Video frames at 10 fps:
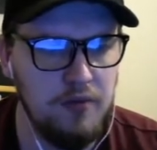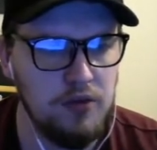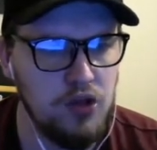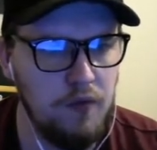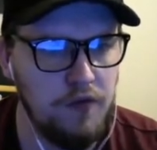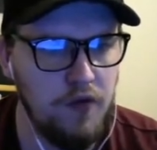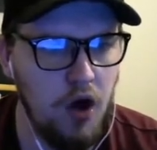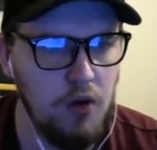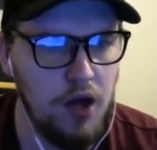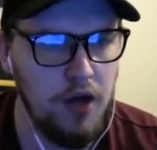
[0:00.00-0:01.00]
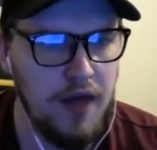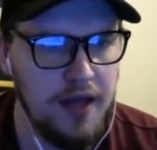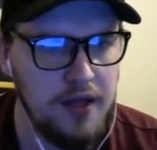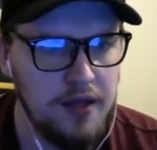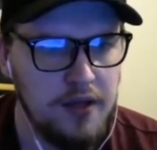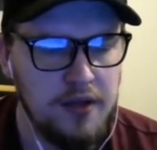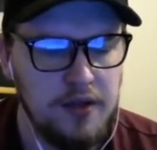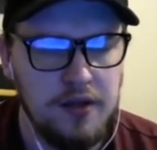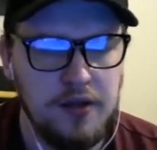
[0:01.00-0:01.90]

They had an unbelievable start,